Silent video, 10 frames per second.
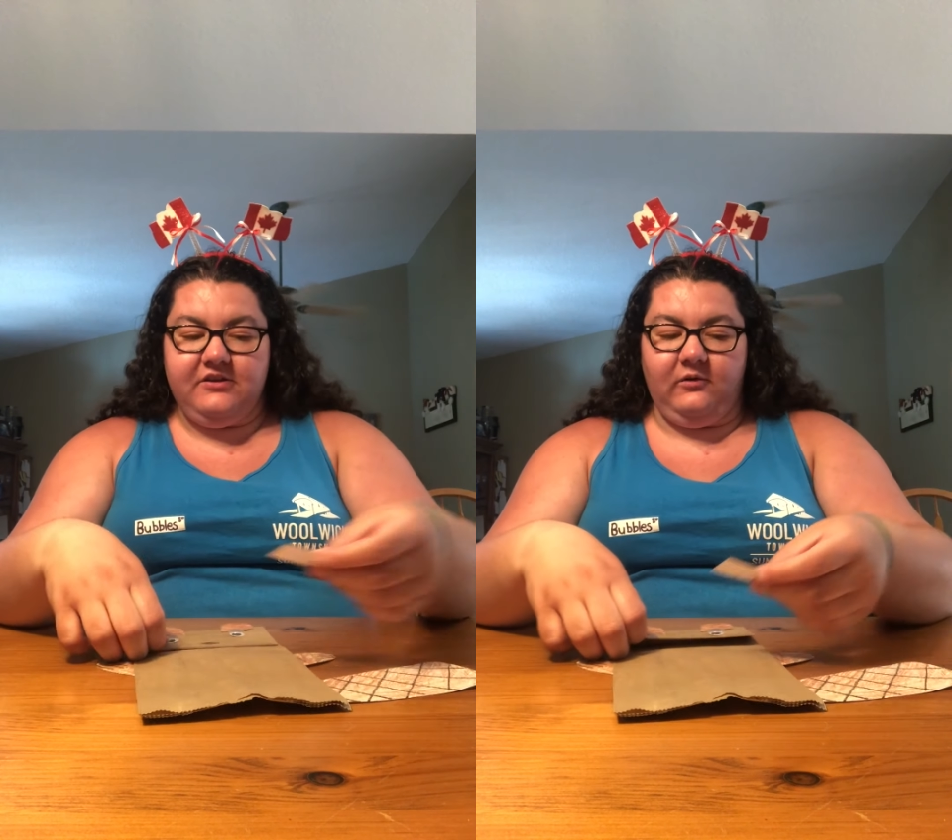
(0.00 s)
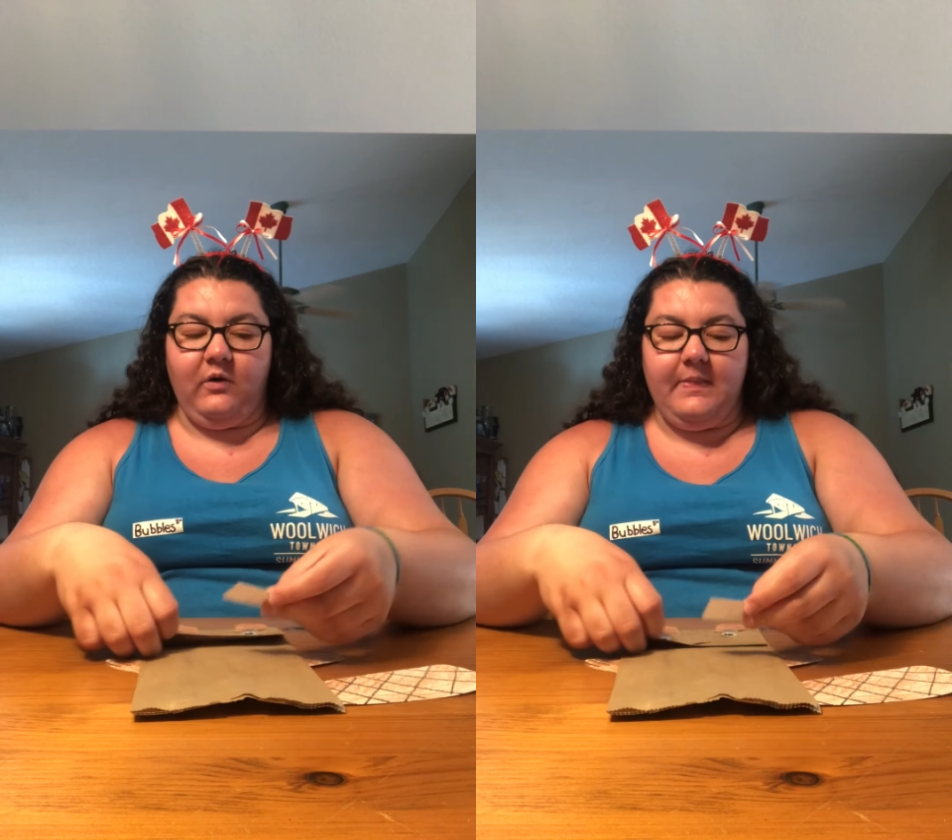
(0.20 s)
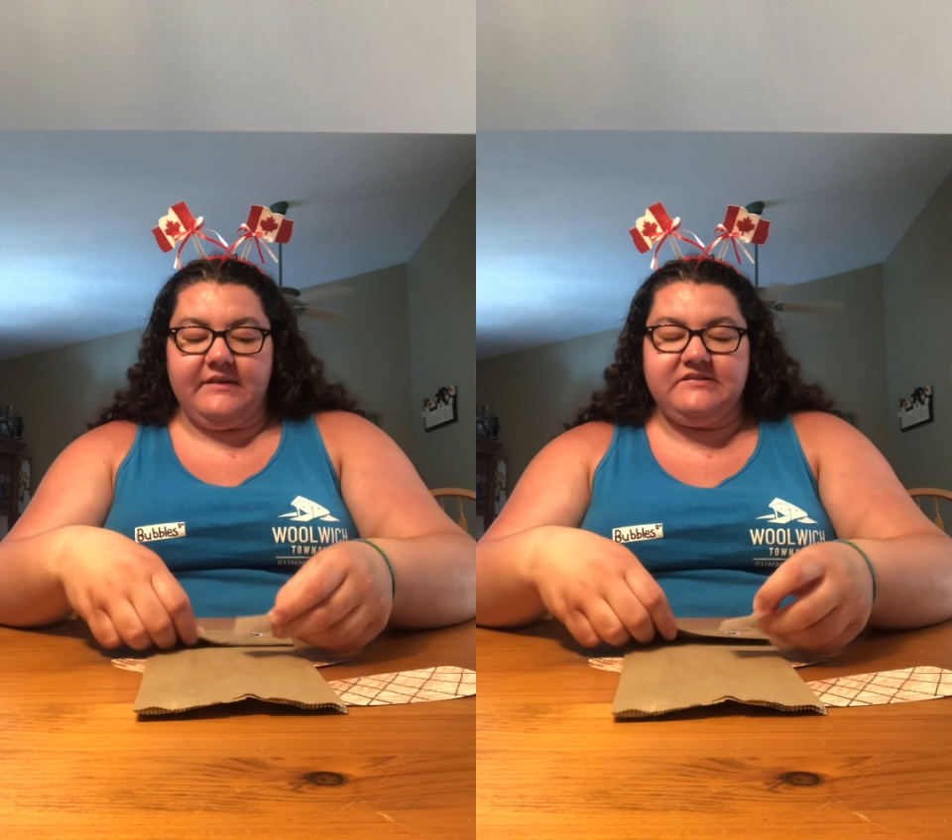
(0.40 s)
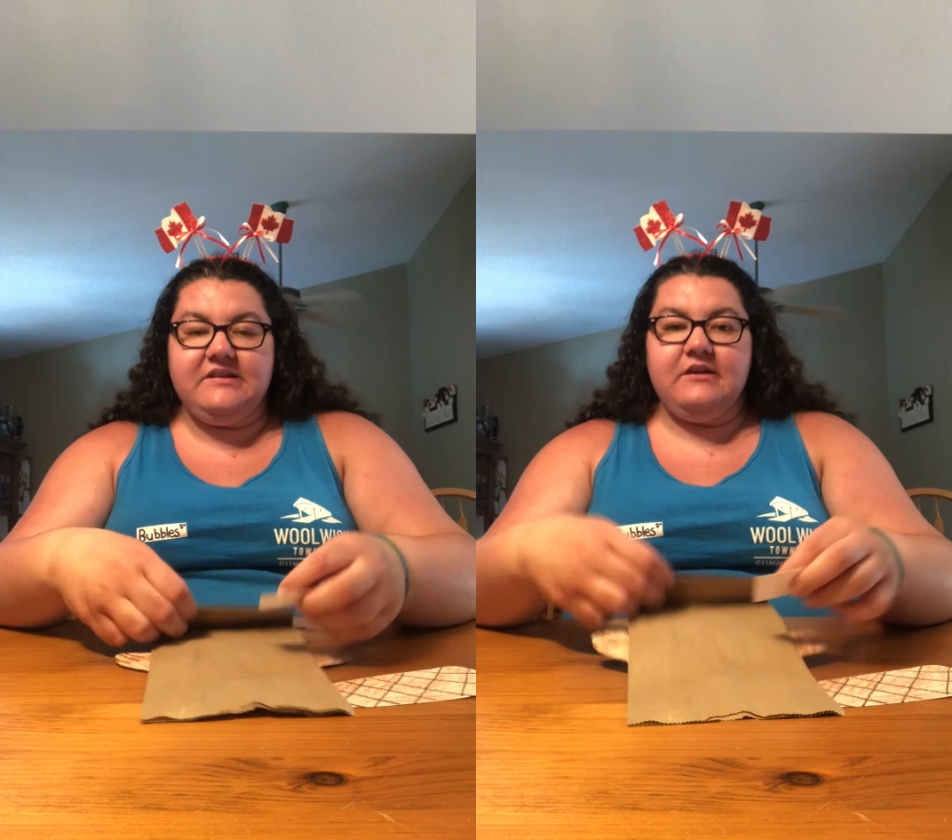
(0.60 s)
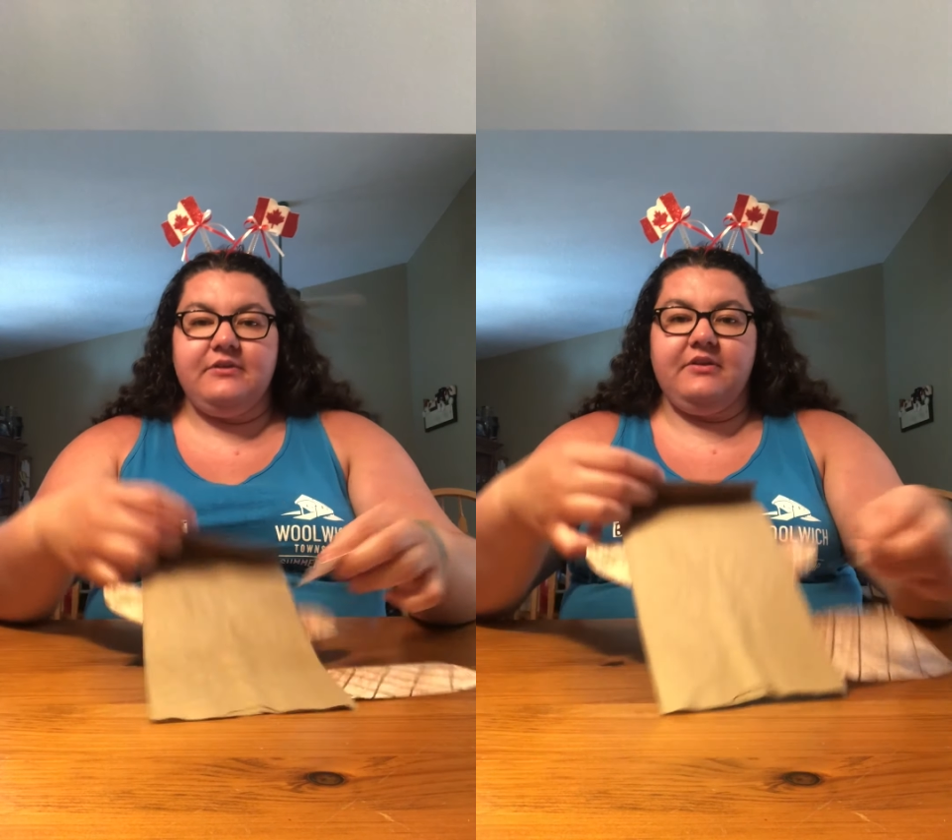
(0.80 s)
you'll want the
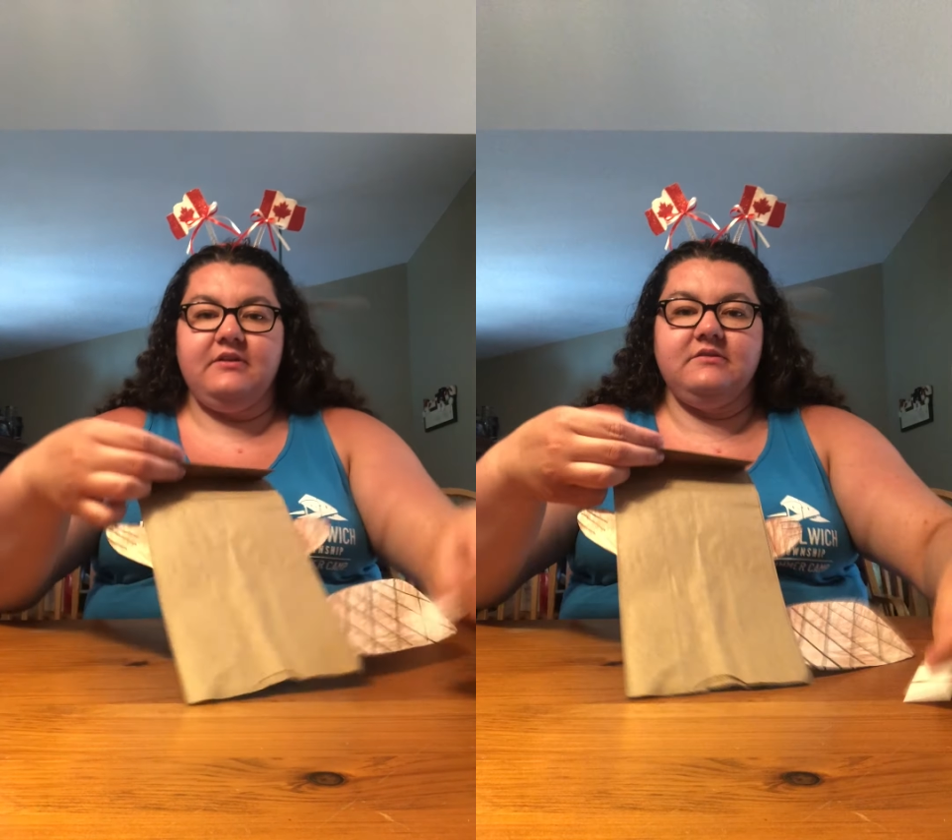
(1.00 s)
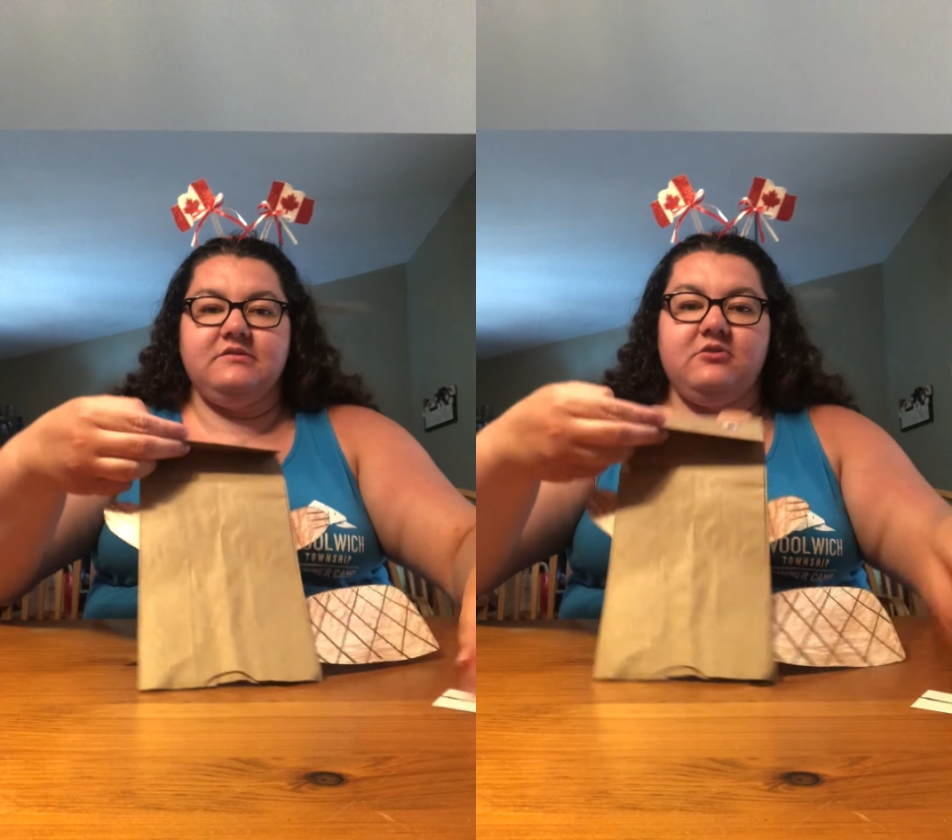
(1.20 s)
teeth to